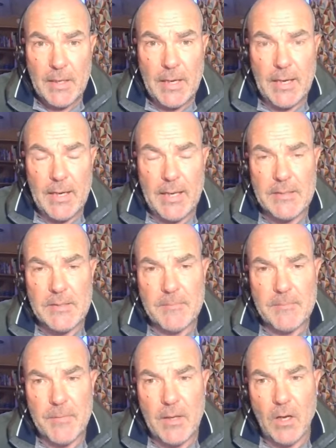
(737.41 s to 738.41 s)
And
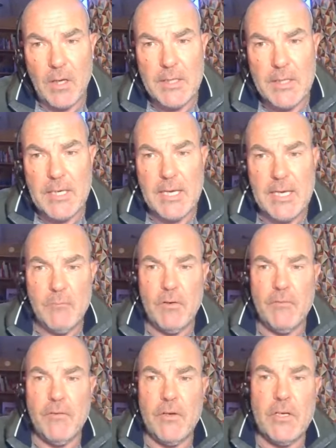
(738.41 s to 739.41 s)
I keep
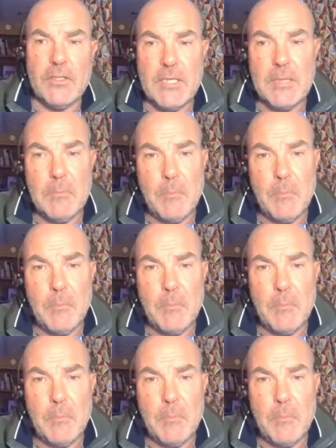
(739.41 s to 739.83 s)
reverting